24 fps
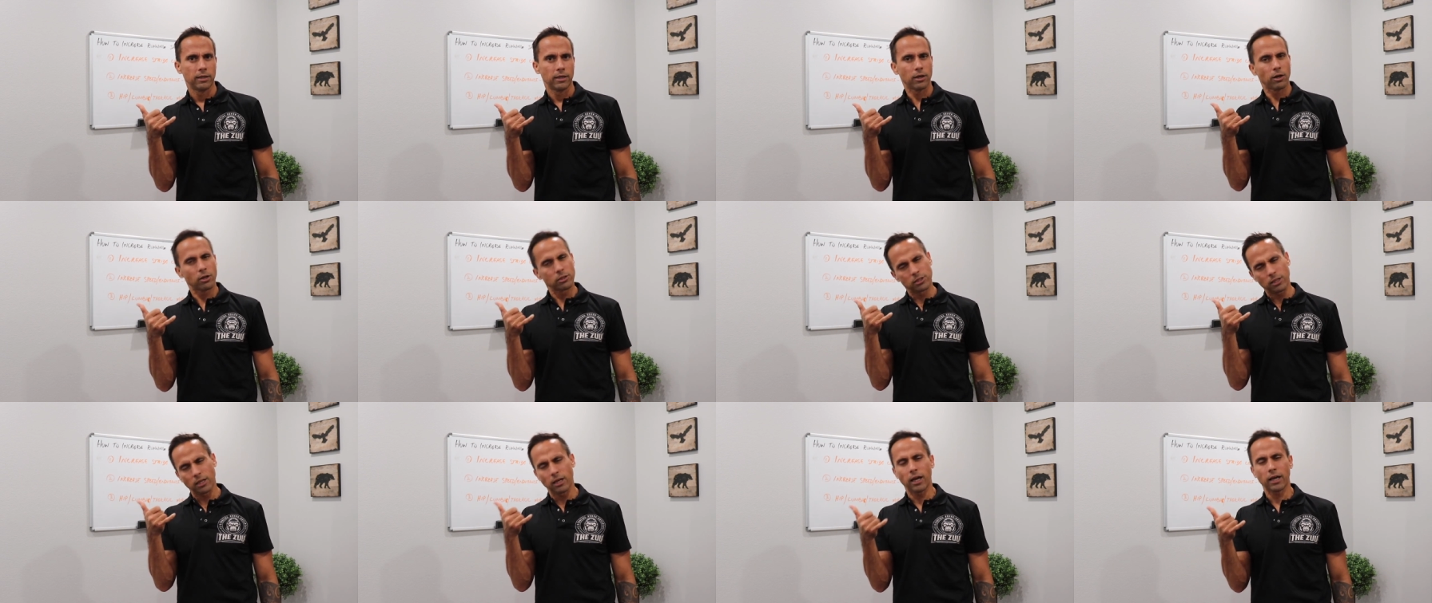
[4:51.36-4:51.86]

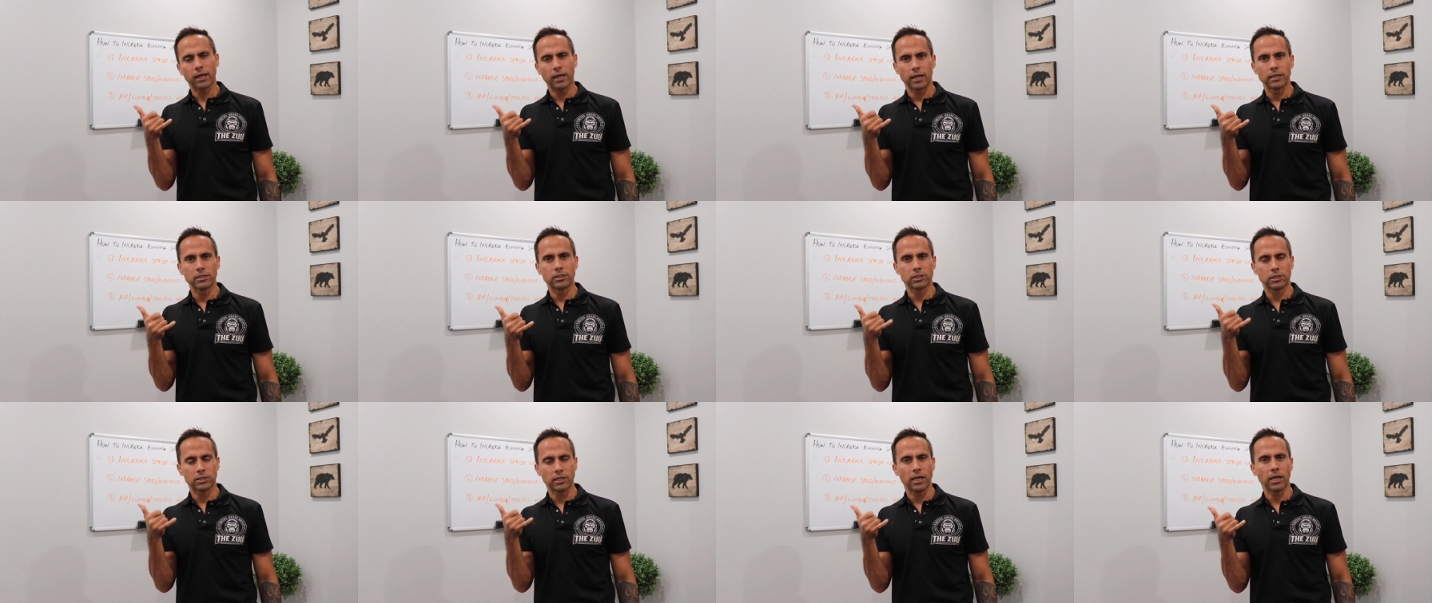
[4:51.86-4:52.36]
And I said, okay,
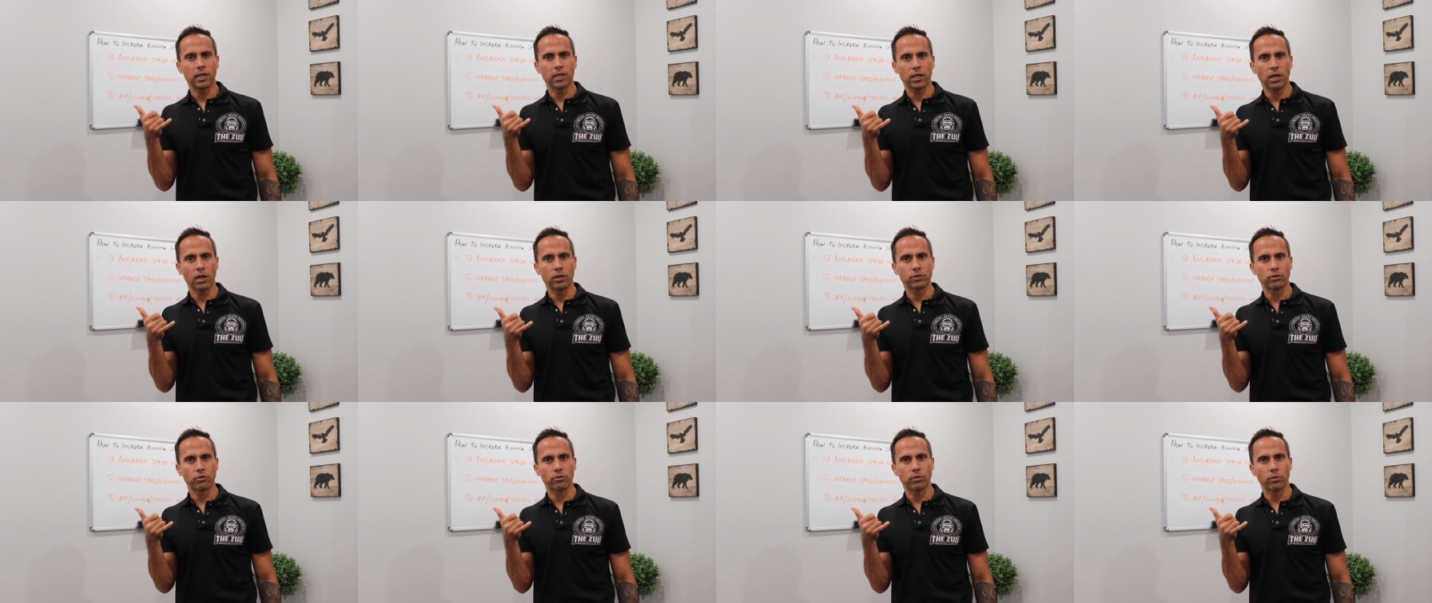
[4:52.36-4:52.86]
just see how you
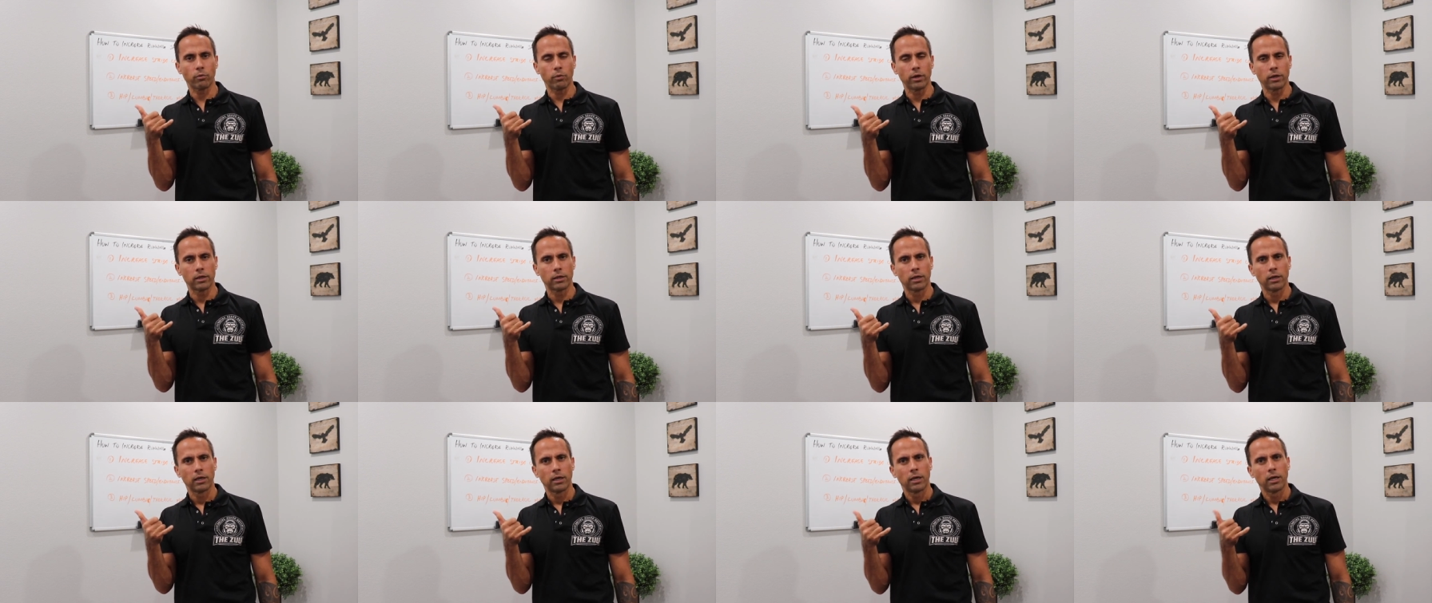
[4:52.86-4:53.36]
go during the
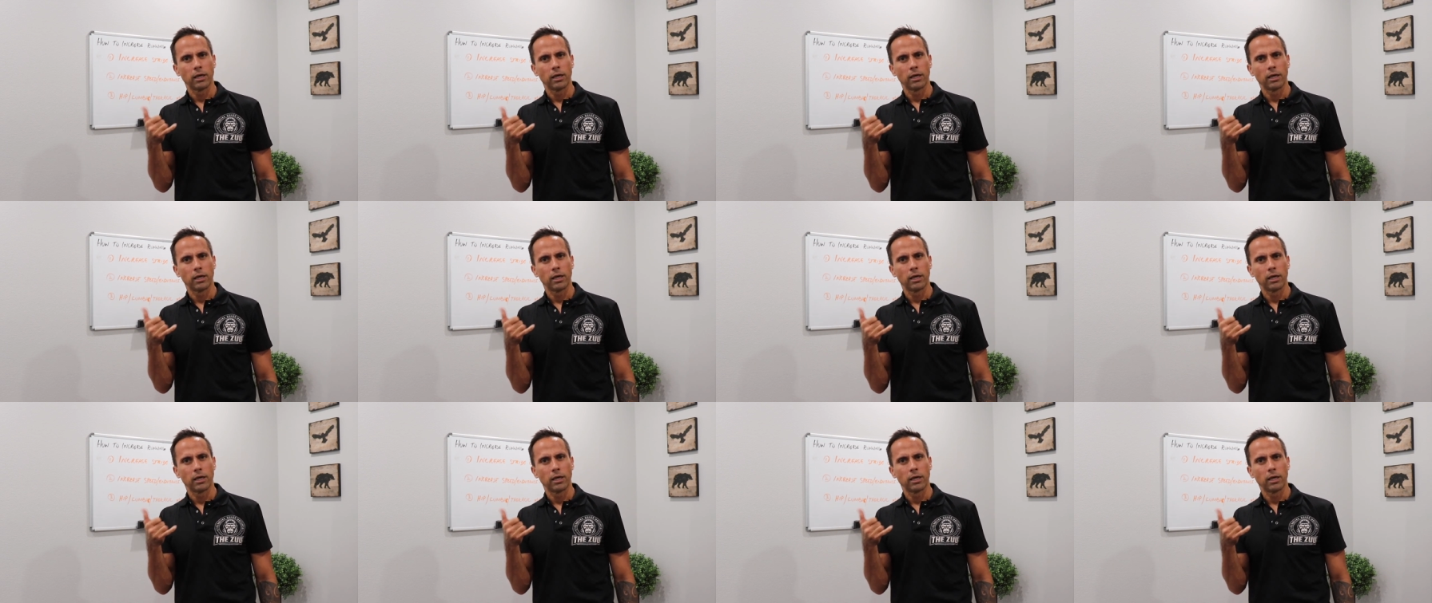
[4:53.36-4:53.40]
week.